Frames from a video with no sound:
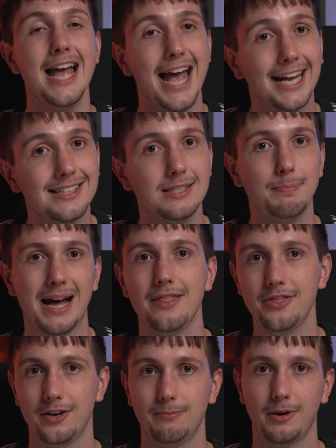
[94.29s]

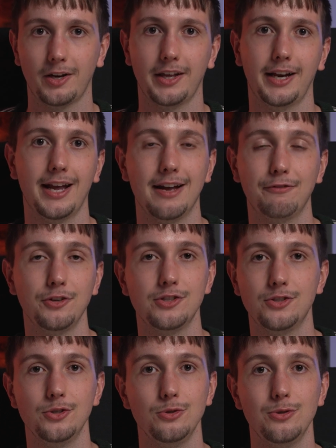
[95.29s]
expand their marketing efforts
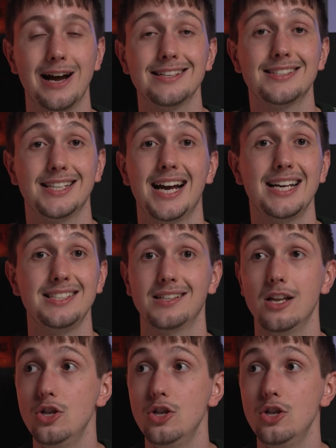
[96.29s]
to a size